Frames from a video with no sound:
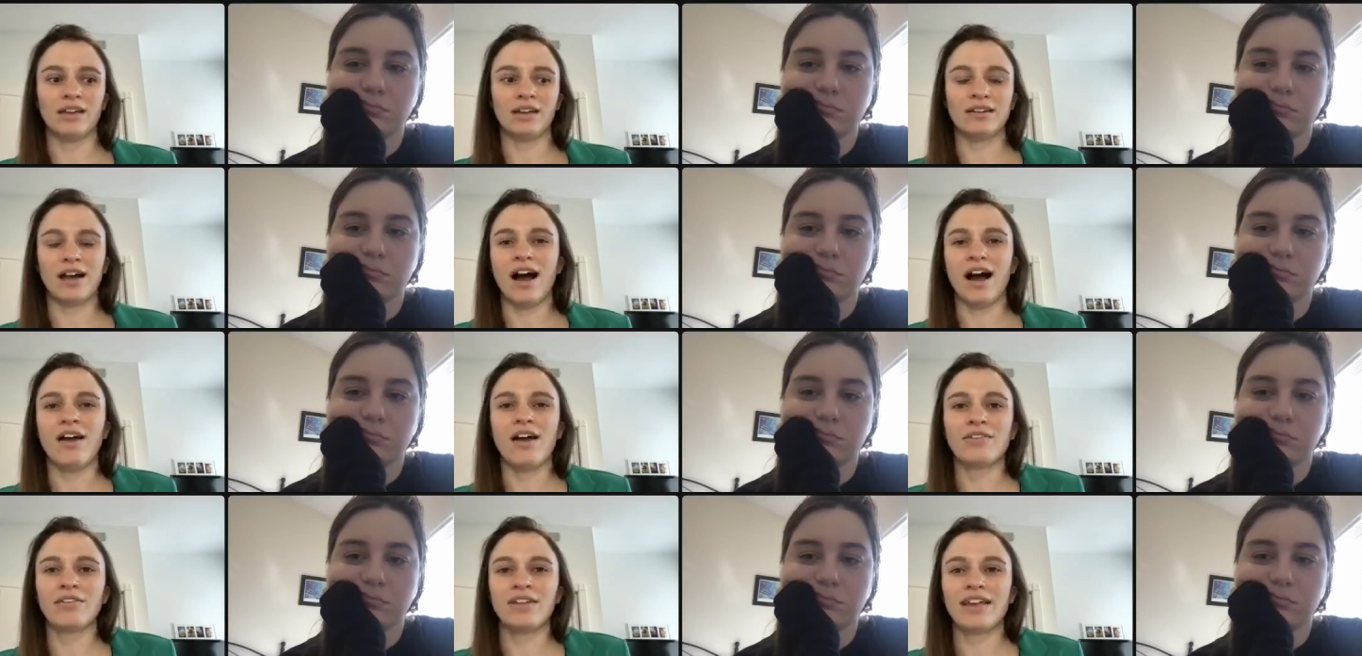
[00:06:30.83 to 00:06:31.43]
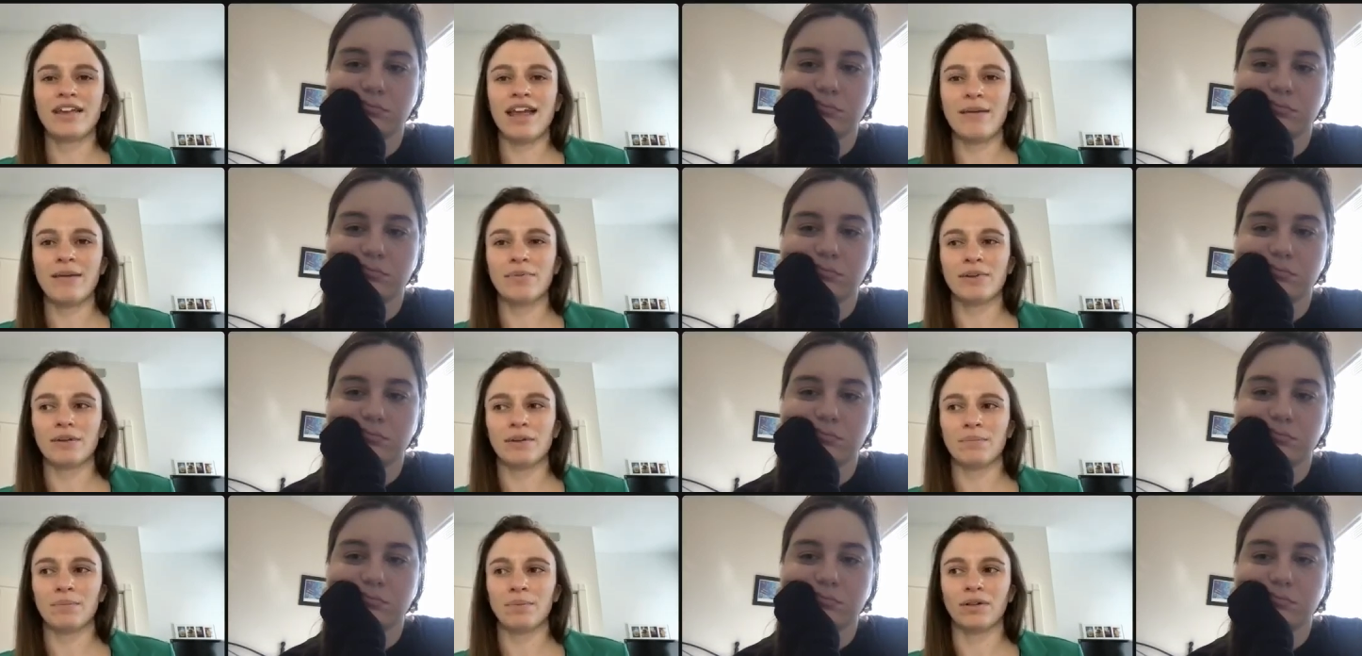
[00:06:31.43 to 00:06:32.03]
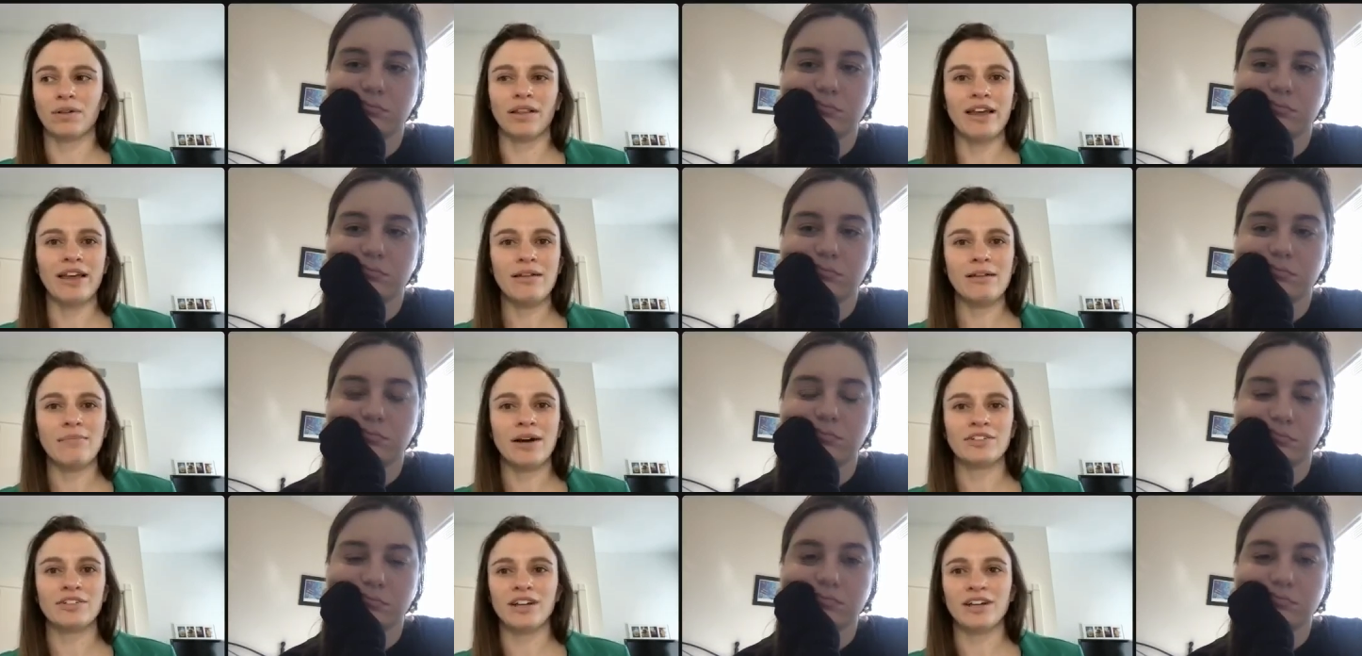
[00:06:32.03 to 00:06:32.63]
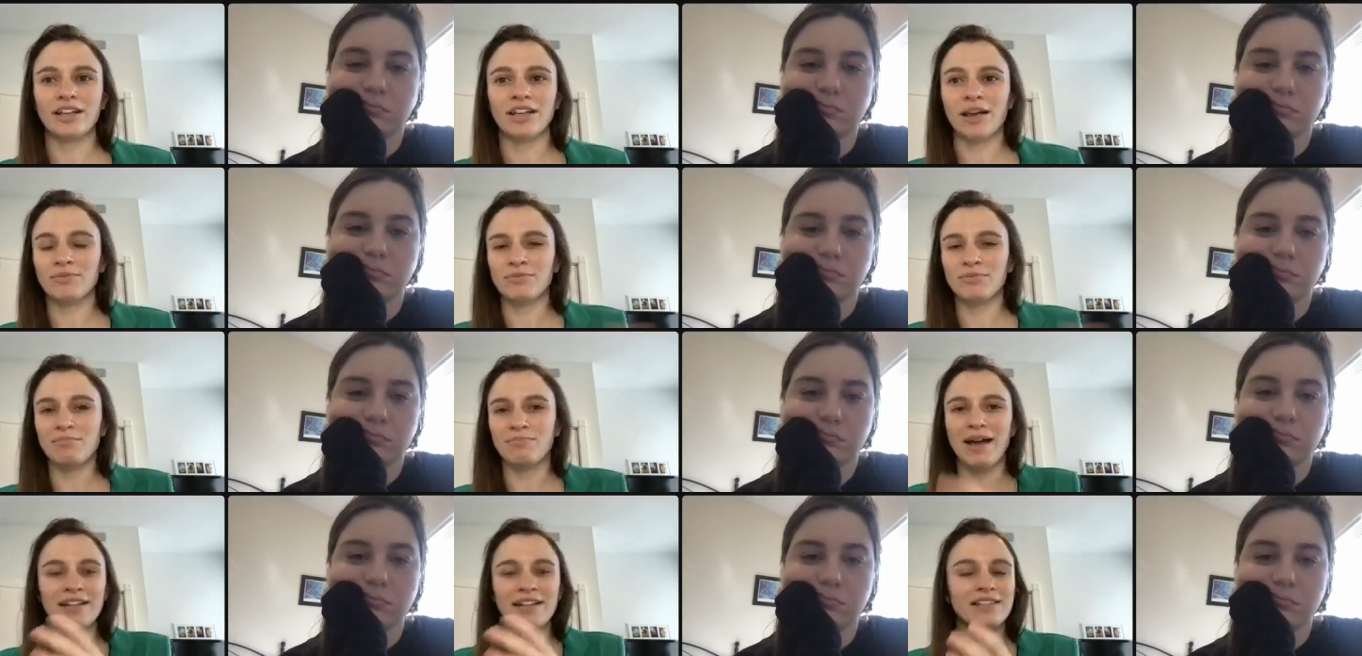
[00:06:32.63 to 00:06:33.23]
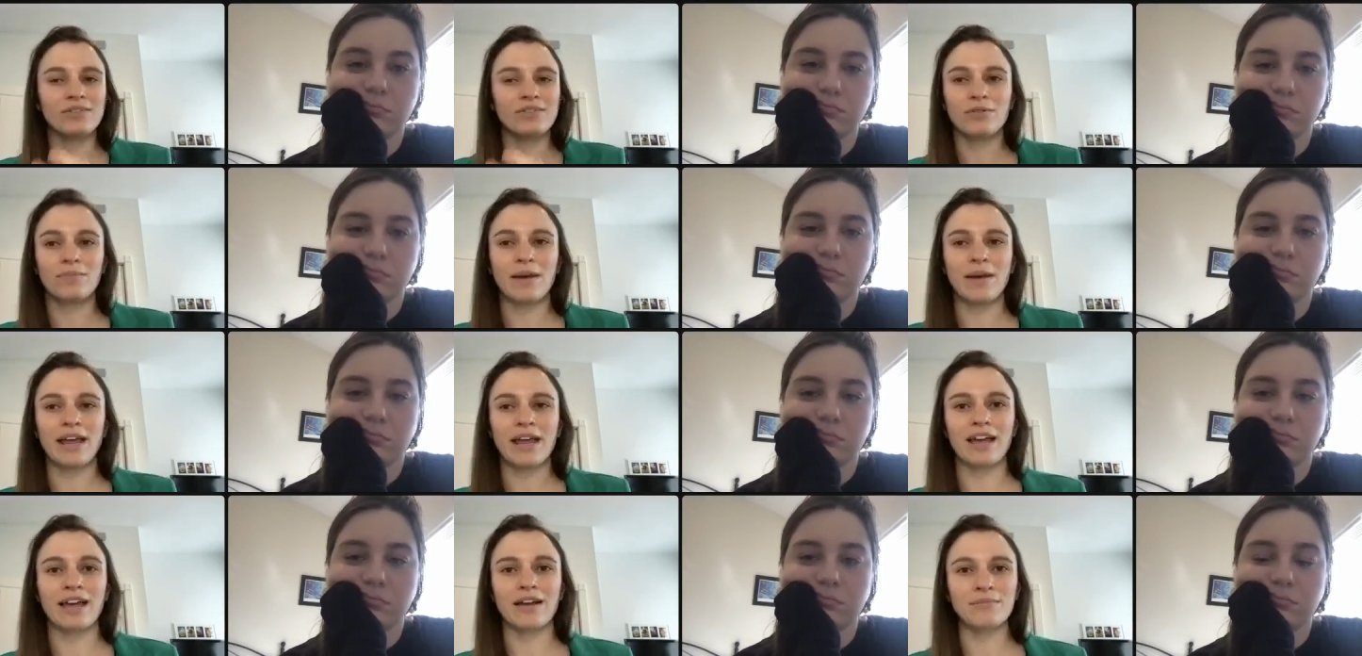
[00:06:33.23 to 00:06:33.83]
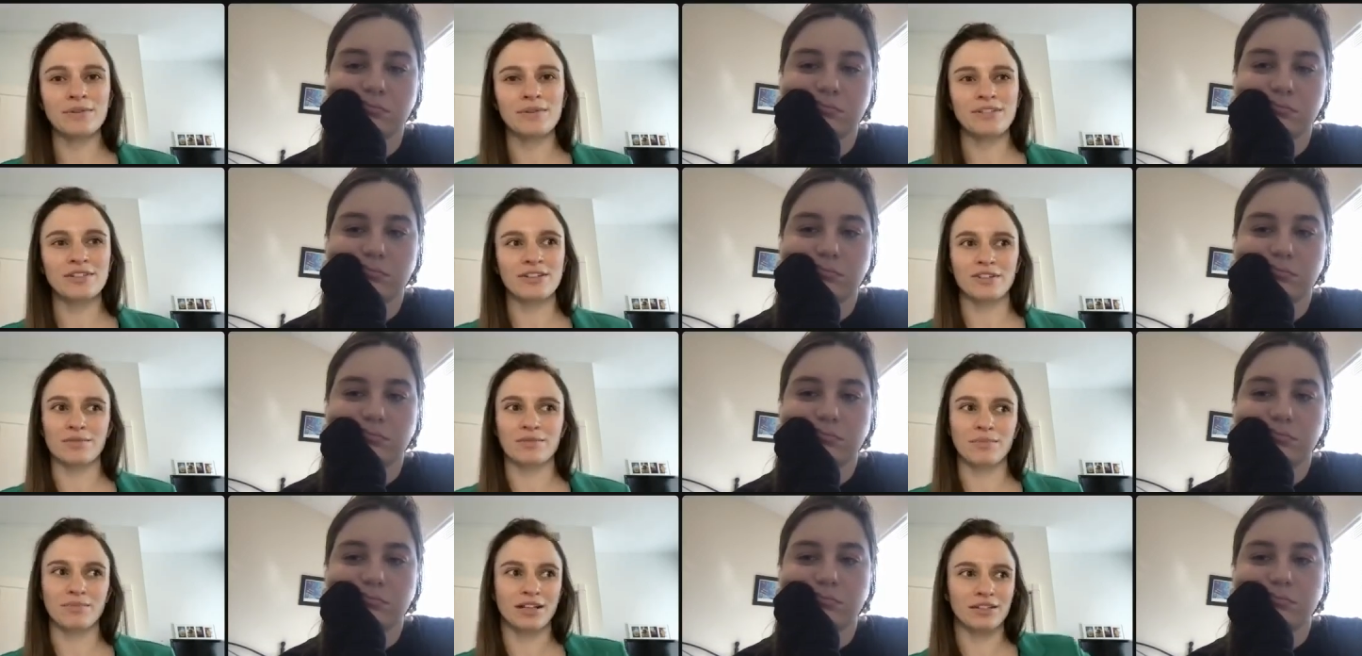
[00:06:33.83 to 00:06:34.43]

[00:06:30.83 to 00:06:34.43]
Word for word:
Speaker 1: not really able to play much. And I kept messing with my hand position